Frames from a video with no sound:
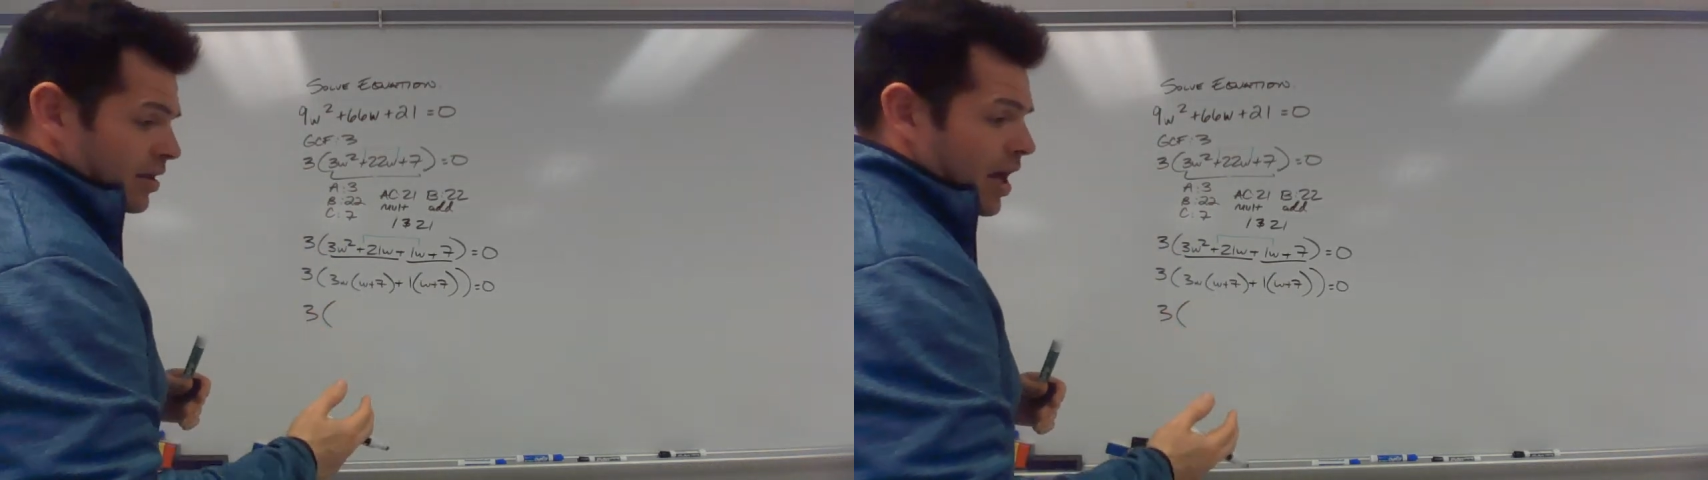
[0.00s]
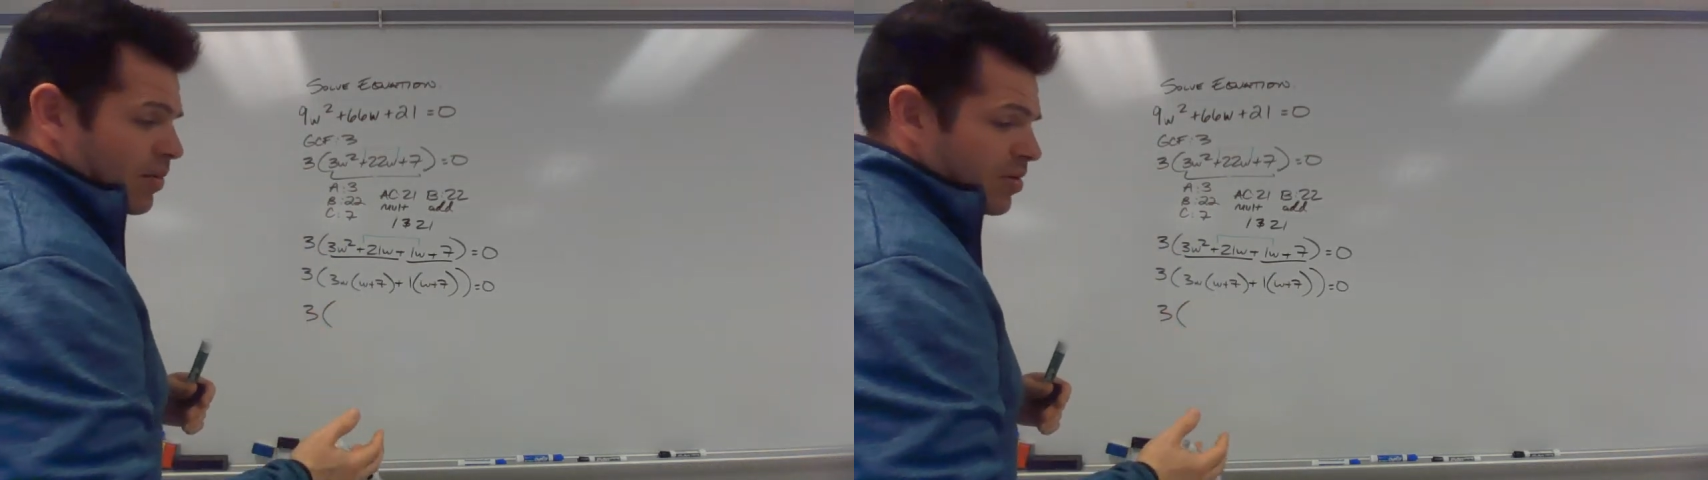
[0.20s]

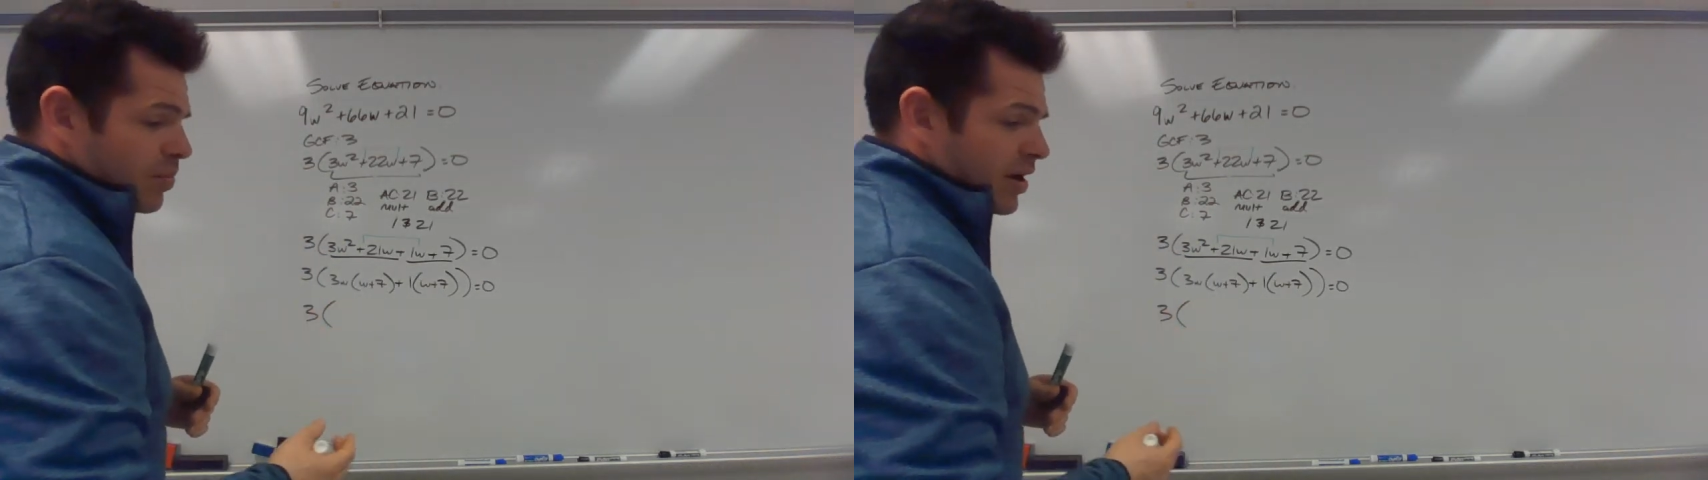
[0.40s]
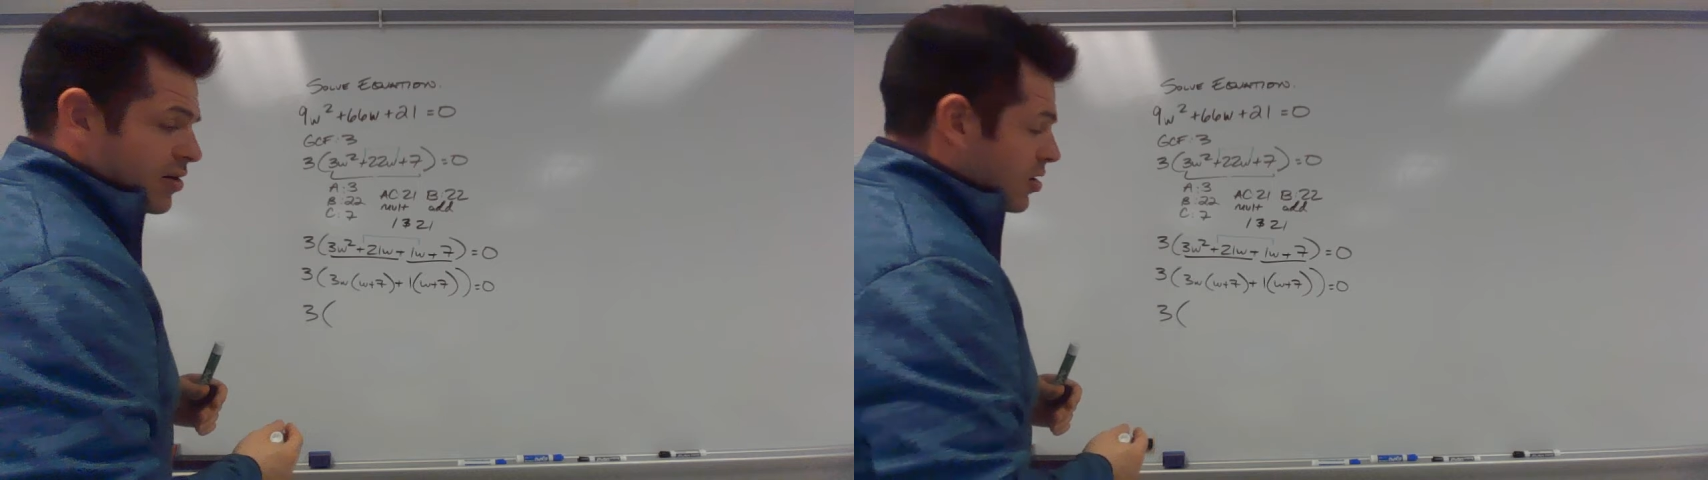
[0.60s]
common
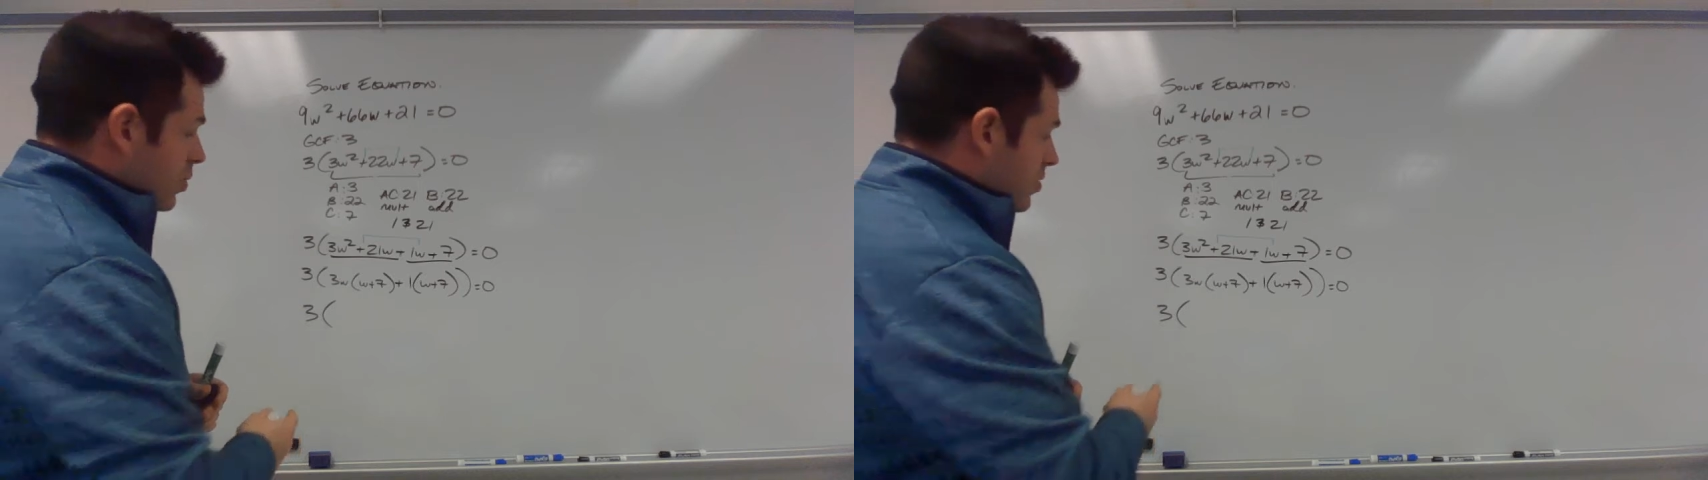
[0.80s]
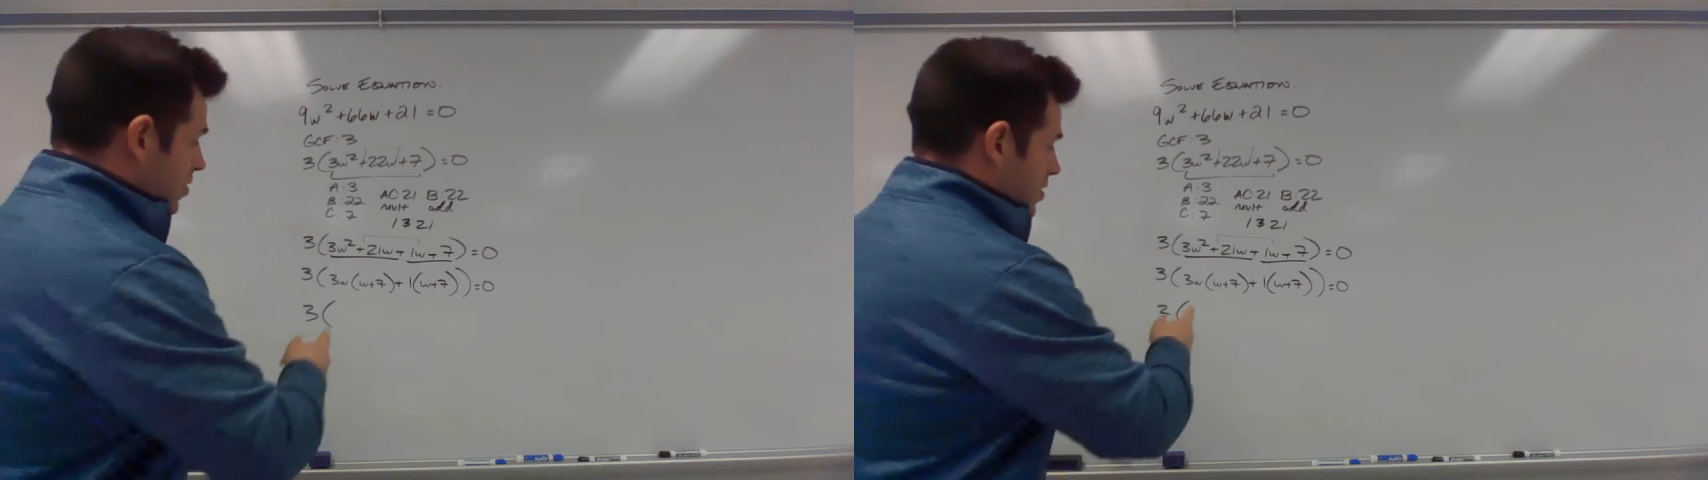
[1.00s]

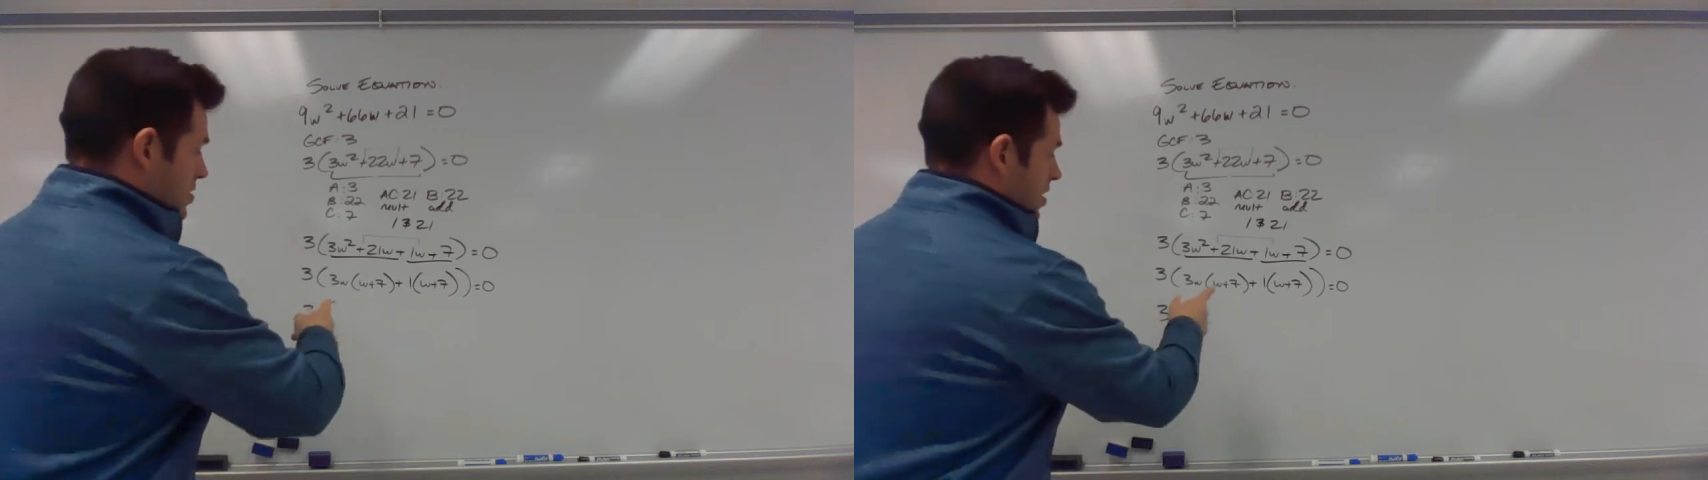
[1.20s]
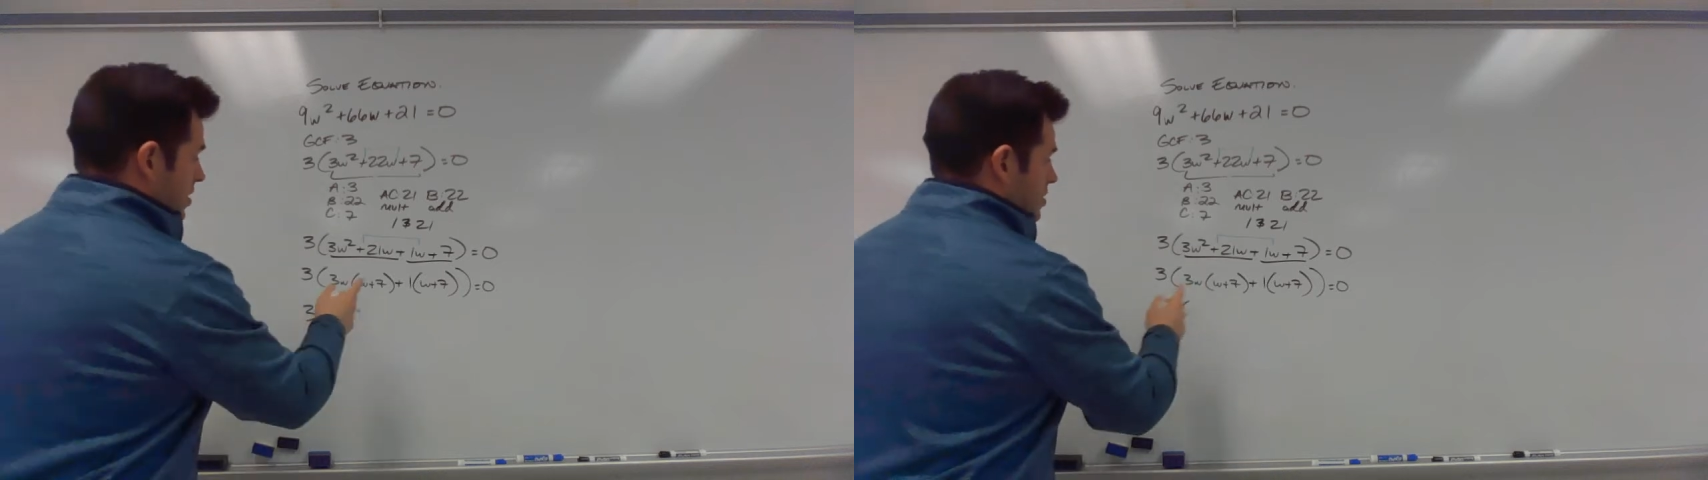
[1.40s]
binomial, in
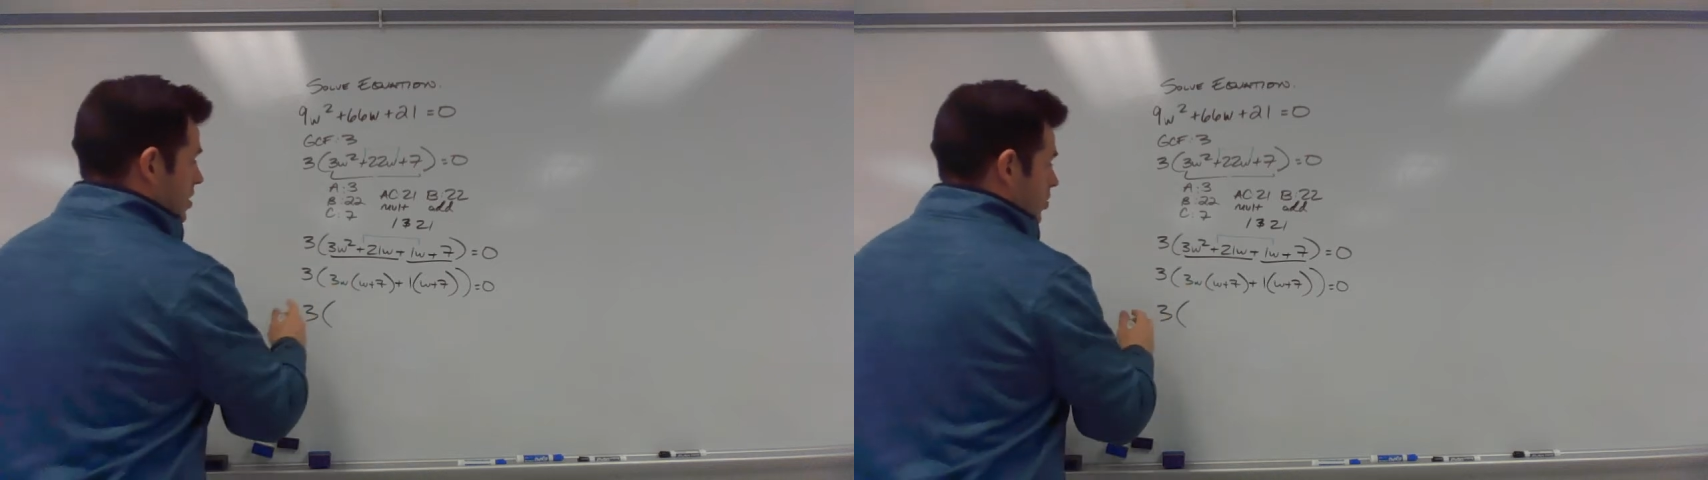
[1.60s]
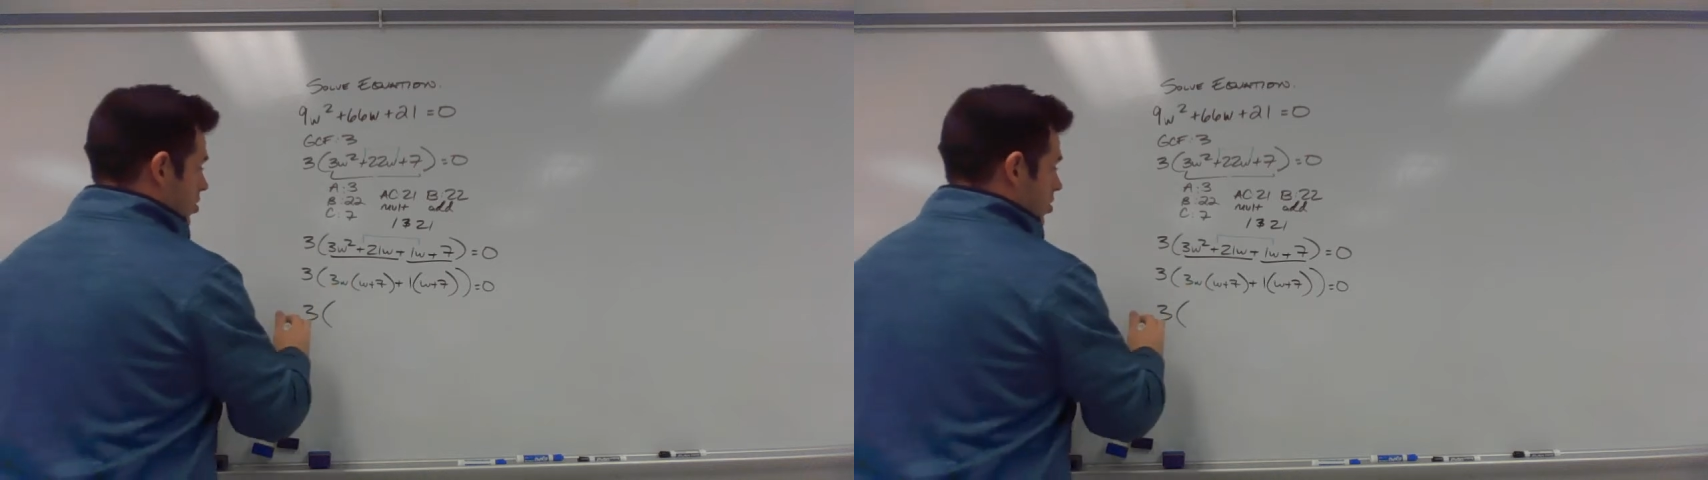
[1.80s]
this case w